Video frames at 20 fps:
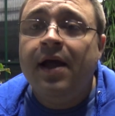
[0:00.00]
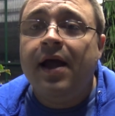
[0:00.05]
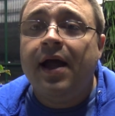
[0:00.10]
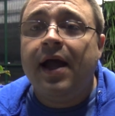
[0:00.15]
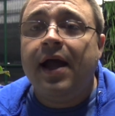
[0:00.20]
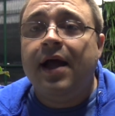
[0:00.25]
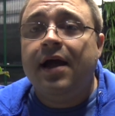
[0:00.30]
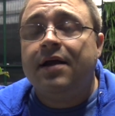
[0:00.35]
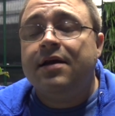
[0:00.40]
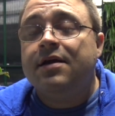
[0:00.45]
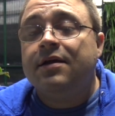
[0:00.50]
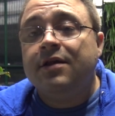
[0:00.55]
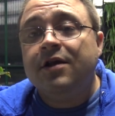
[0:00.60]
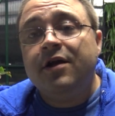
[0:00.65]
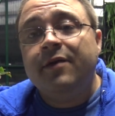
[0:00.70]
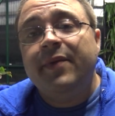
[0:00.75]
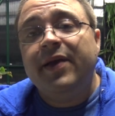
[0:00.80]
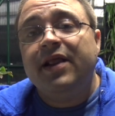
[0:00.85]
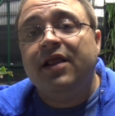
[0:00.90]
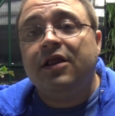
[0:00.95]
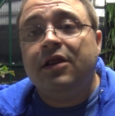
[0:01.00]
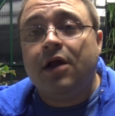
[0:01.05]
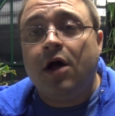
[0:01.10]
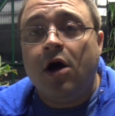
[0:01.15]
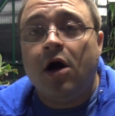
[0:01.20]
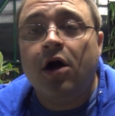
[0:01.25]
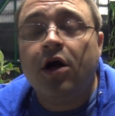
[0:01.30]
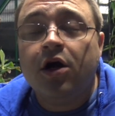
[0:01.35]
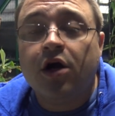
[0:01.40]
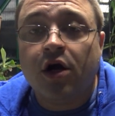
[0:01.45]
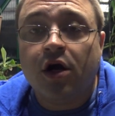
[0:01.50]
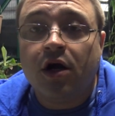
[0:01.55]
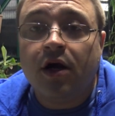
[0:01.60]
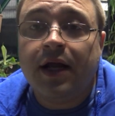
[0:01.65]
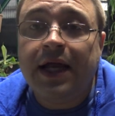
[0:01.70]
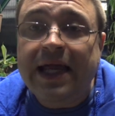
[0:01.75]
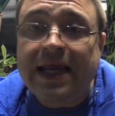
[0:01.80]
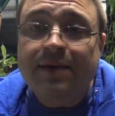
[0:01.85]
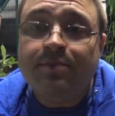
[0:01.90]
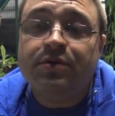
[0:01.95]
and a little bit
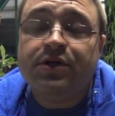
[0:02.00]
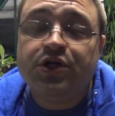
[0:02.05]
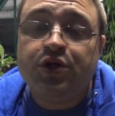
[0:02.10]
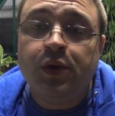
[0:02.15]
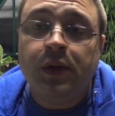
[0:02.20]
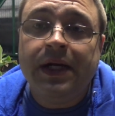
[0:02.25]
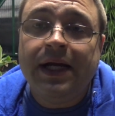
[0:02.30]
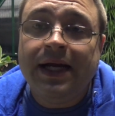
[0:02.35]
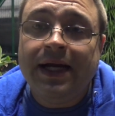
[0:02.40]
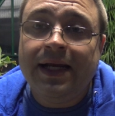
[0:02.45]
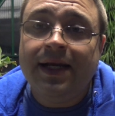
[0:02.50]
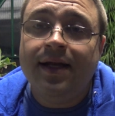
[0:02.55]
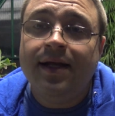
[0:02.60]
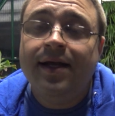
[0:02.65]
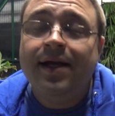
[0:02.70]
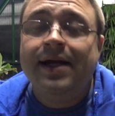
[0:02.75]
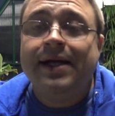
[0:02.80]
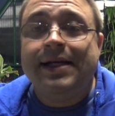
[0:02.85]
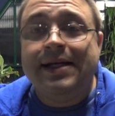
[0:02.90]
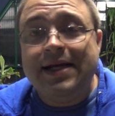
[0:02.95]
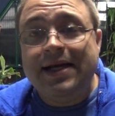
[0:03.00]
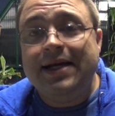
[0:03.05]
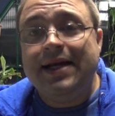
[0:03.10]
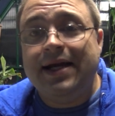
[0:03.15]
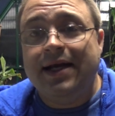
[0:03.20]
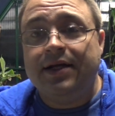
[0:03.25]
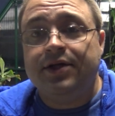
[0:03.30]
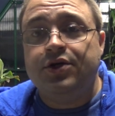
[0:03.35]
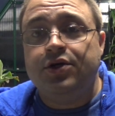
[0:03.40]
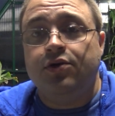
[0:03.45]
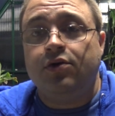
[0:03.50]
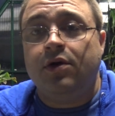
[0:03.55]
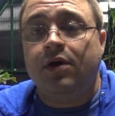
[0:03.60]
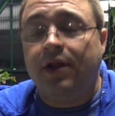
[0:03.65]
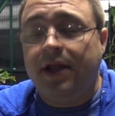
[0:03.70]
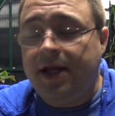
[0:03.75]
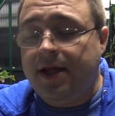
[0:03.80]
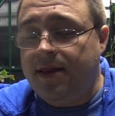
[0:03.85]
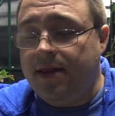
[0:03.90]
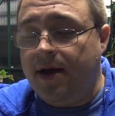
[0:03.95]
longer in between needing to
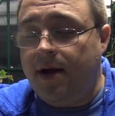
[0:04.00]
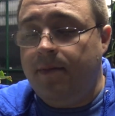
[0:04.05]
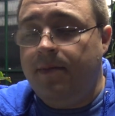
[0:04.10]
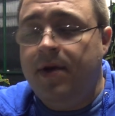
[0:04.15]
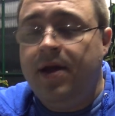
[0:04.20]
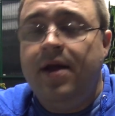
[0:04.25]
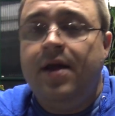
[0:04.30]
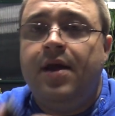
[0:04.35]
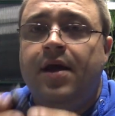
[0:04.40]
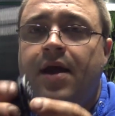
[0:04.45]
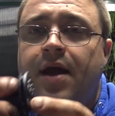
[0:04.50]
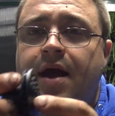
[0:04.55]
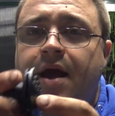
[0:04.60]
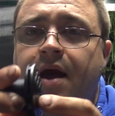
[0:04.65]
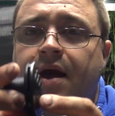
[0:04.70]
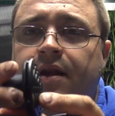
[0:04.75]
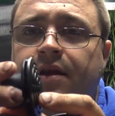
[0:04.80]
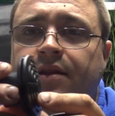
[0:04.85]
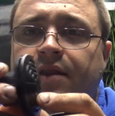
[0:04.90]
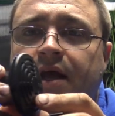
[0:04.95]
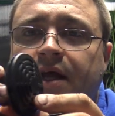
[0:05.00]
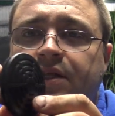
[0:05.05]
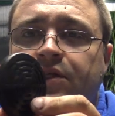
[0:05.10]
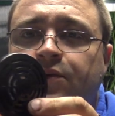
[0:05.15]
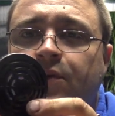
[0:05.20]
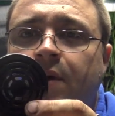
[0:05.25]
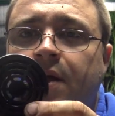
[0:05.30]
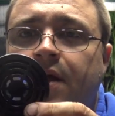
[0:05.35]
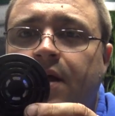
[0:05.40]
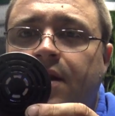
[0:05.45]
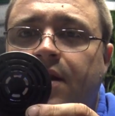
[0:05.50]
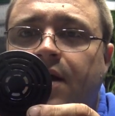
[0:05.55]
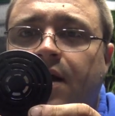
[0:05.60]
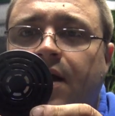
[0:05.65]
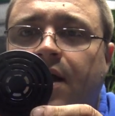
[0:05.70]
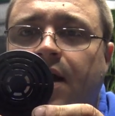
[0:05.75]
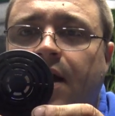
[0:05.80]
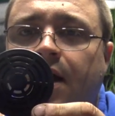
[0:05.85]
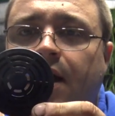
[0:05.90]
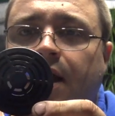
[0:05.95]
clean them. And that's when
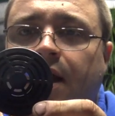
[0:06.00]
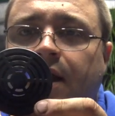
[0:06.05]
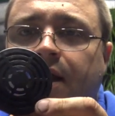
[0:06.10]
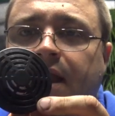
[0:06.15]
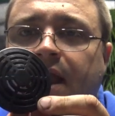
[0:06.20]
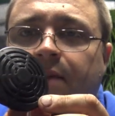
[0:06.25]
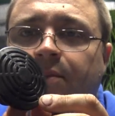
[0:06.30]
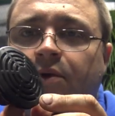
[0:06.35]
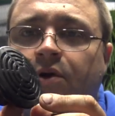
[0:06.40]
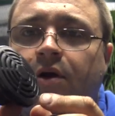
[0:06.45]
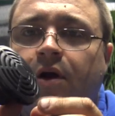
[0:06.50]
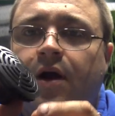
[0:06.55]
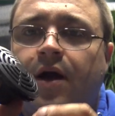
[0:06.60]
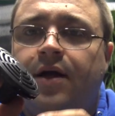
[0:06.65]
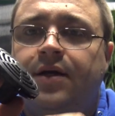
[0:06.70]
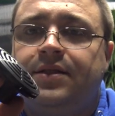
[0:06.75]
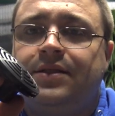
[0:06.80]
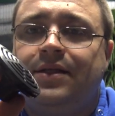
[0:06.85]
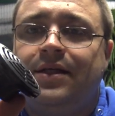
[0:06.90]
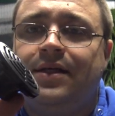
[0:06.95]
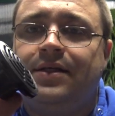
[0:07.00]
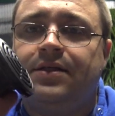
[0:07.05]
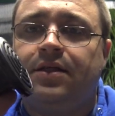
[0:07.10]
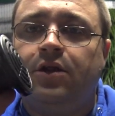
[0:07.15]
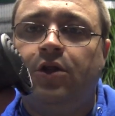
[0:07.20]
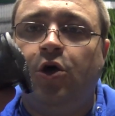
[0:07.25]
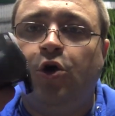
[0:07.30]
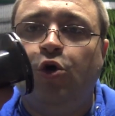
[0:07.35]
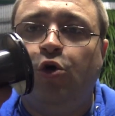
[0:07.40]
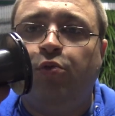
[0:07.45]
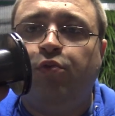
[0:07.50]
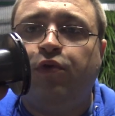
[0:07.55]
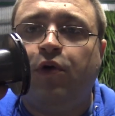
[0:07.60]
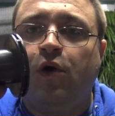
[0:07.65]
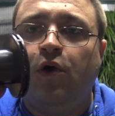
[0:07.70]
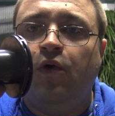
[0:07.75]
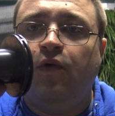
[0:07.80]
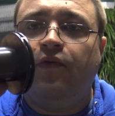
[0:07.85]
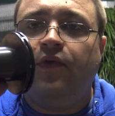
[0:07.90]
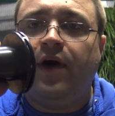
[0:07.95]
I came across these low
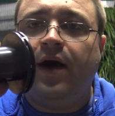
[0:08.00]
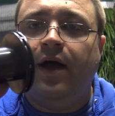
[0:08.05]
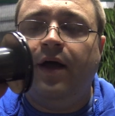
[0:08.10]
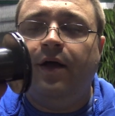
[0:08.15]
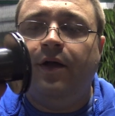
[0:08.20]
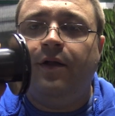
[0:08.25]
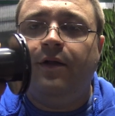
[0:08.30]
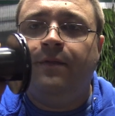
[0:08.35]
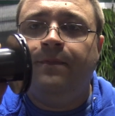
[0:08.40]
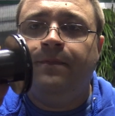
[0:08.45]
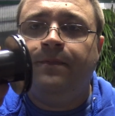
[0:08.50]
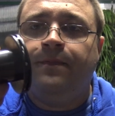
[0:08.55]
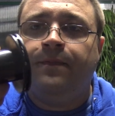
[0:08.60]
profile